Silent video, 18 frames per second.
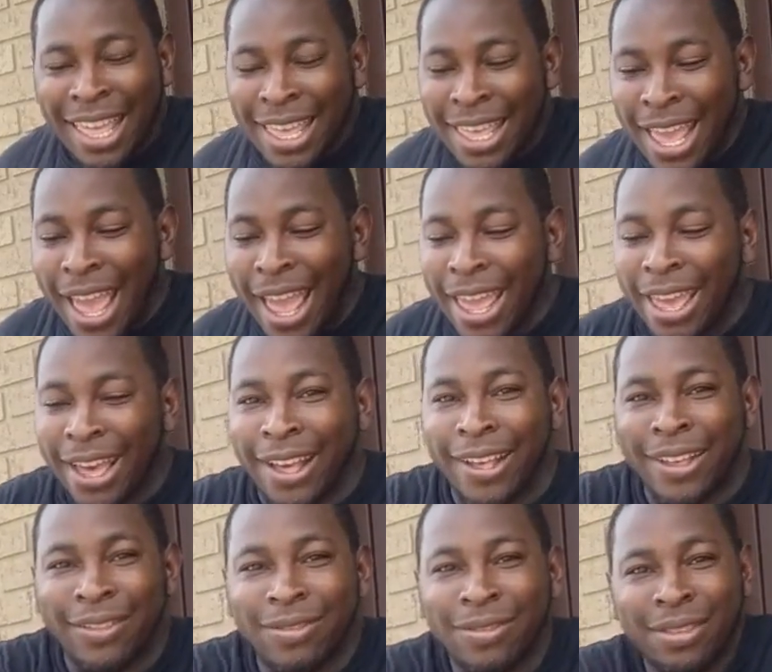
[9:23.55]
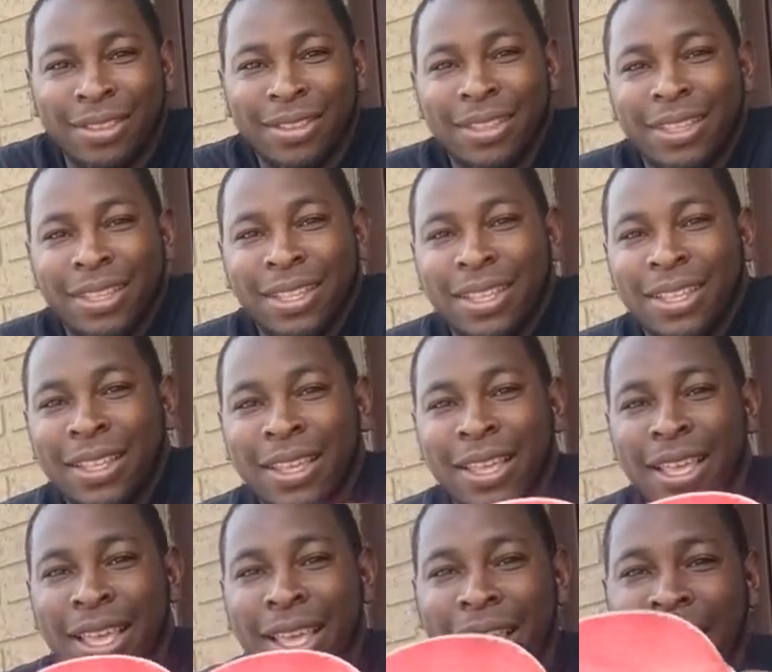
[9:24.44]
yeah,
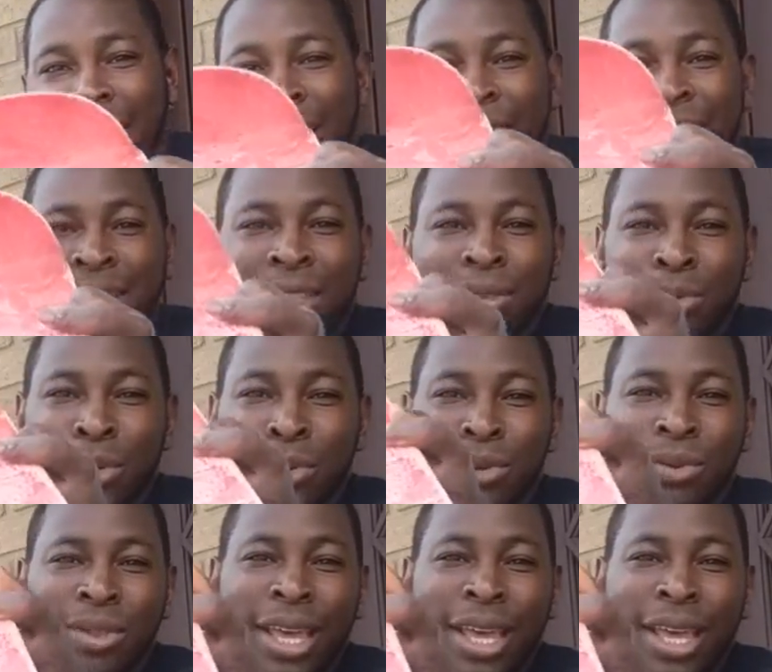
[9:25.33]
as smooth